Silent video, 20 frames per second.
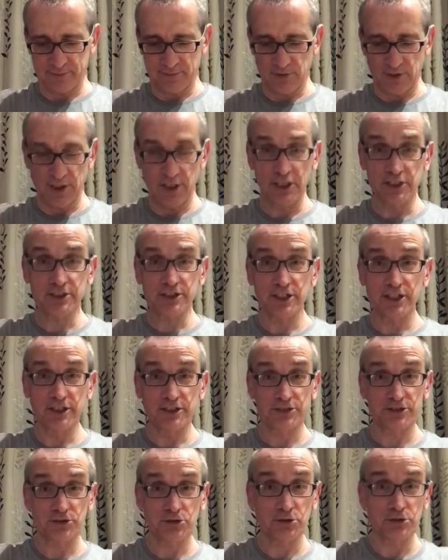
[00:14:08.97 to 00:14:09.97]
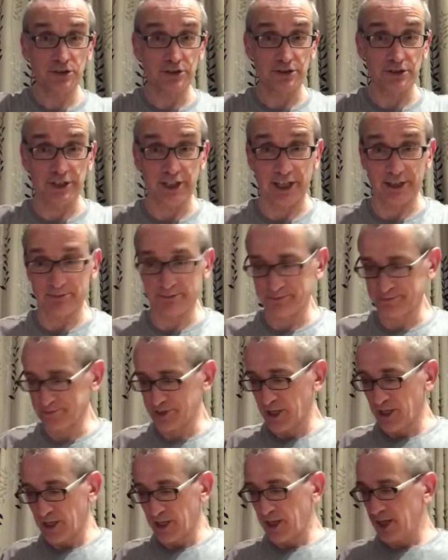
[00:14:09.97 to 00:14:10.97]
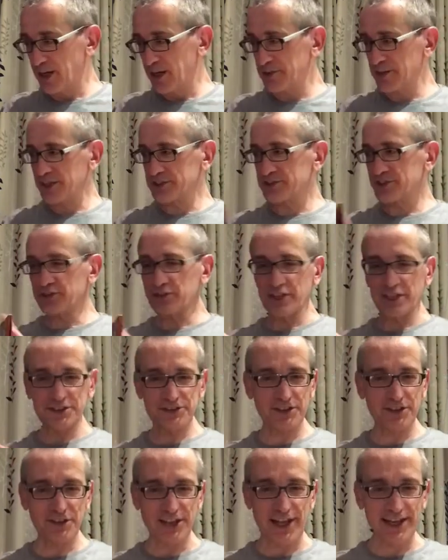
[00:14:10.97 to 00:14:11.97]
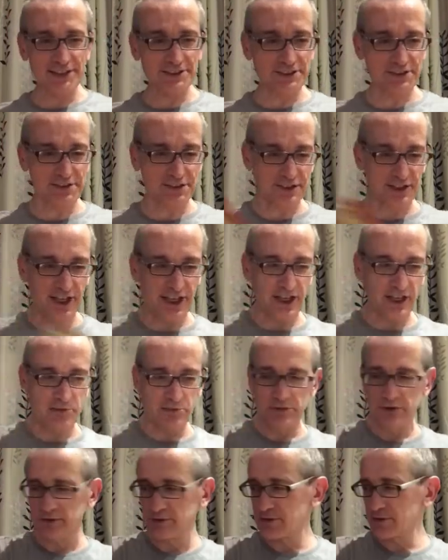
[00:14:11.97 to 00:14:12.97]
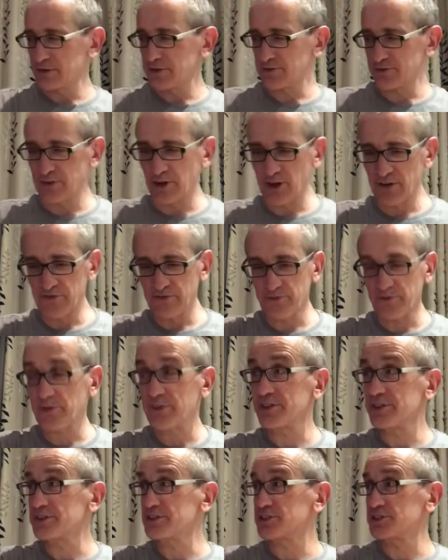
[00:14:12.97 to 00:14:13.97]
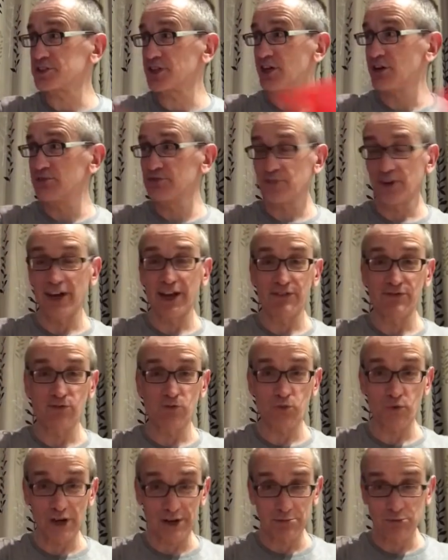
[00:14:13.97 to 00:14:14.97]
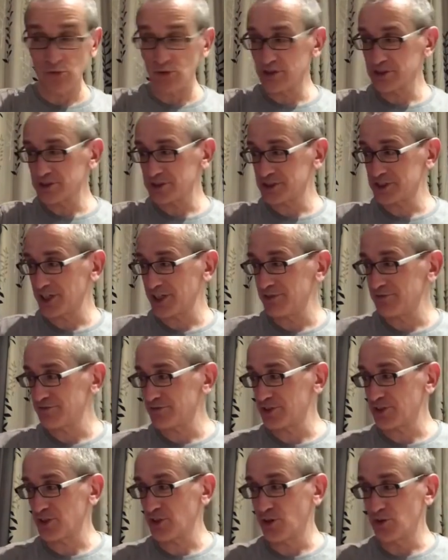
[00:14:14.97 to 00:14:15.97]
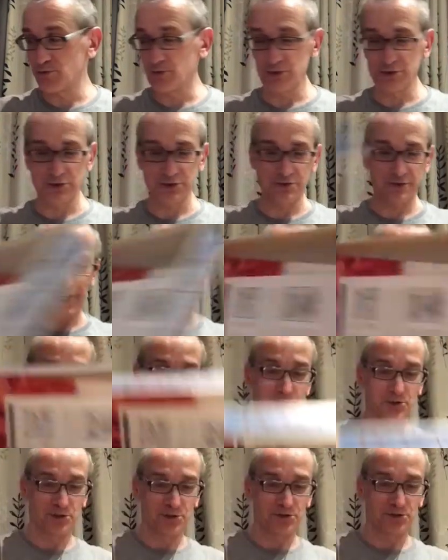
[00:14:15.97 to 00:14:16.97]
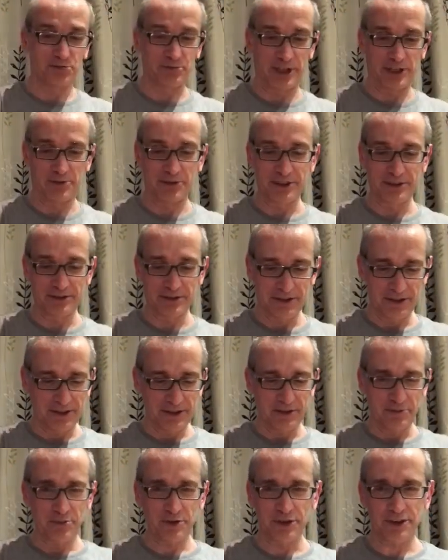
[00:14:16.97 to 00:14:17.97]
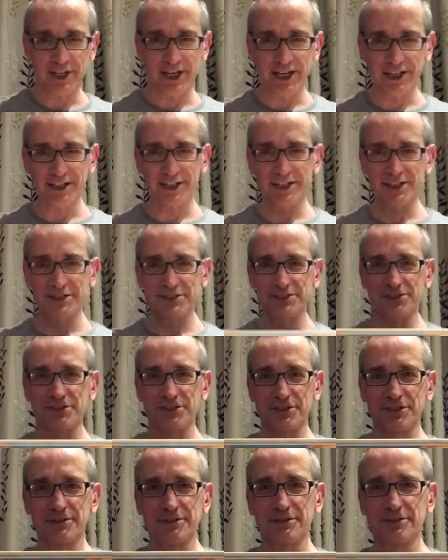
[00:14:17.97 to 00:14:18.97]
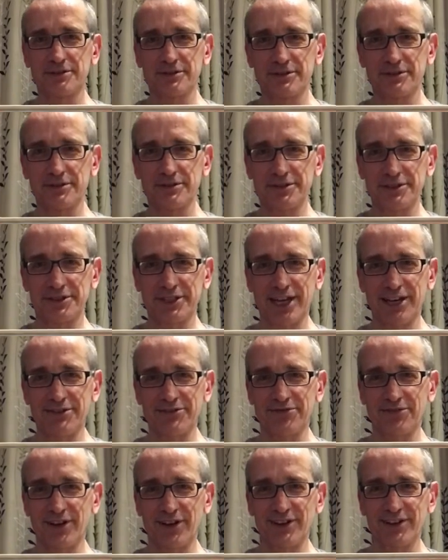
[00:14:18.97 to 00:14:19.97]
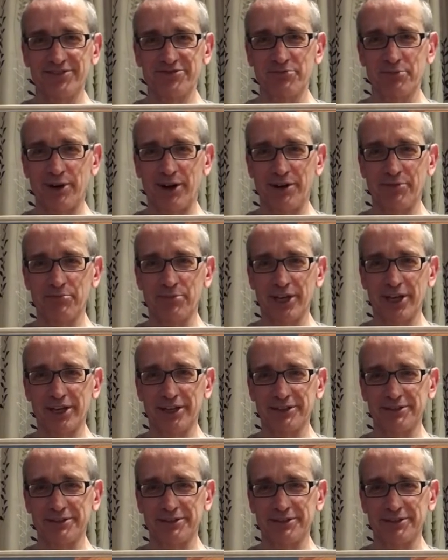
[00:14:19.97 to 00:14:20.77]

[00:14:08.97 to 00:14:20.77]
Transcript: It's an historical game. And that's it. That's the last game of this shelf. I have one more shelf to go. We'll do that tomorrow maybe. But that is the Downfall of Pompeii.